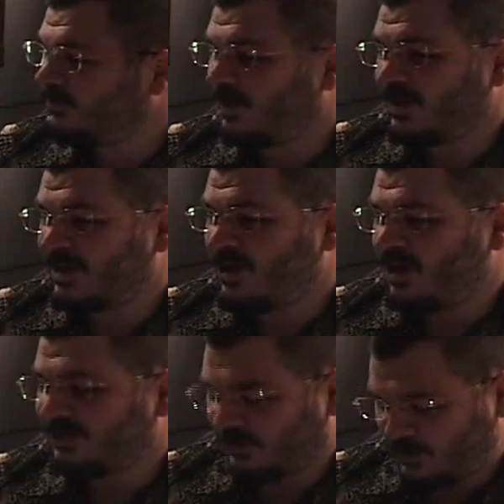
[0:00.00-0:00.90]
Well, they
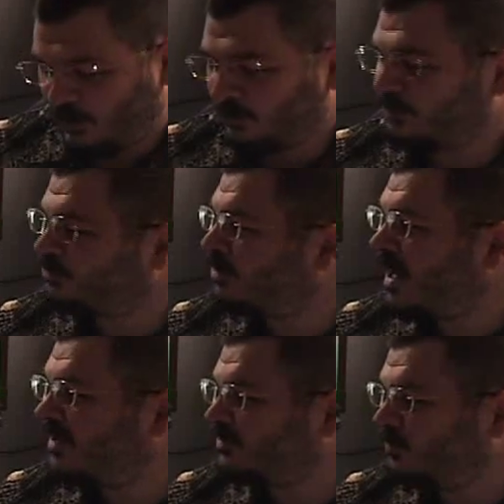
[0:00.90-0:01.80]
call it the coldest,
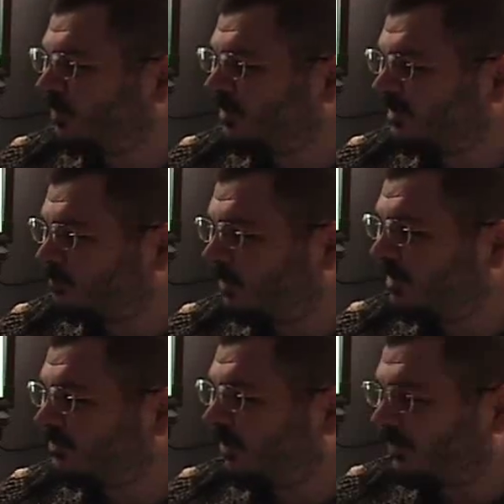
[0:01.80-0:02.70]
driest, and windiest
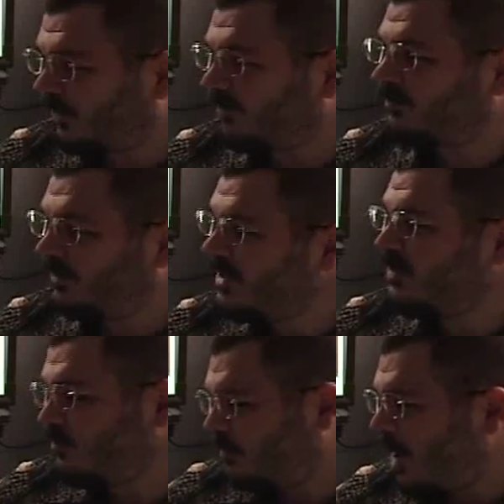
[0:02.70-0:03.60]
place on Earth.
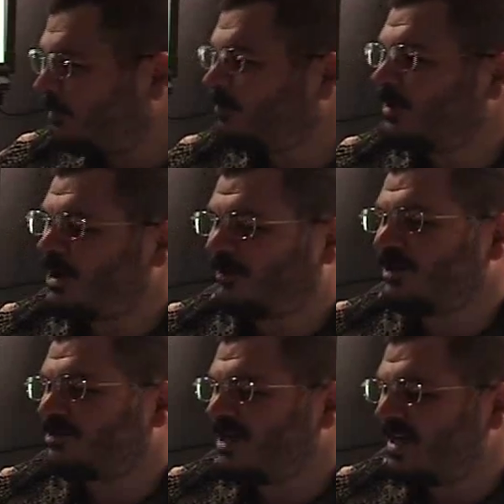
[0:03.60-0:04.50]
You've probably
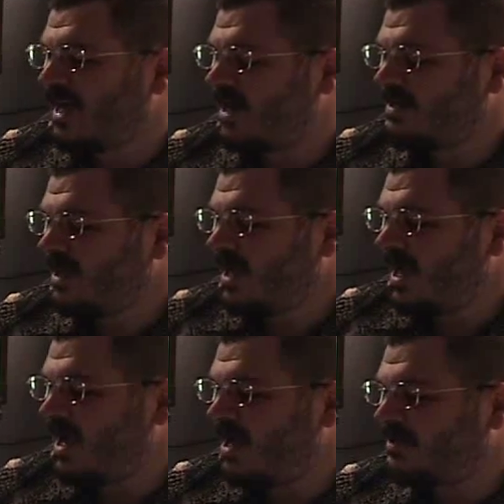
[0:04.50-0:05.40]
already seen that.
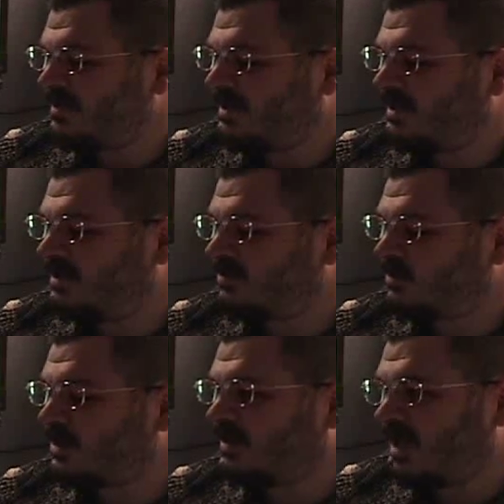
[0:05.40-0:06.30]
And
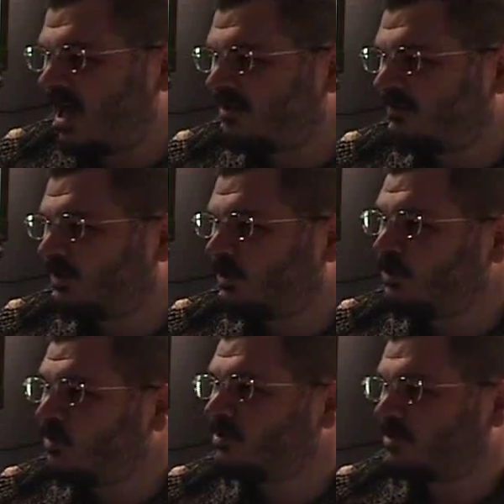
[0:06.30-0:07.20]
there's a lot of little
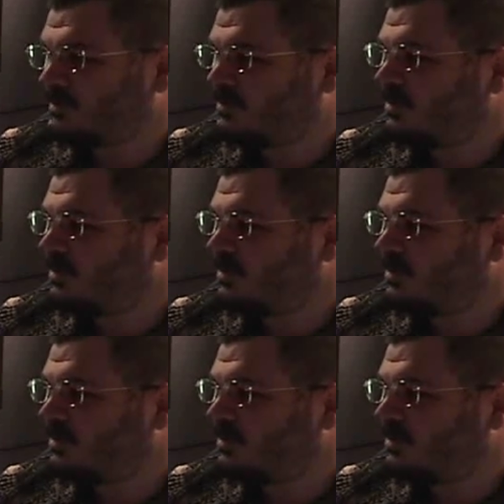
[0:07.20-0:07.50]
nuances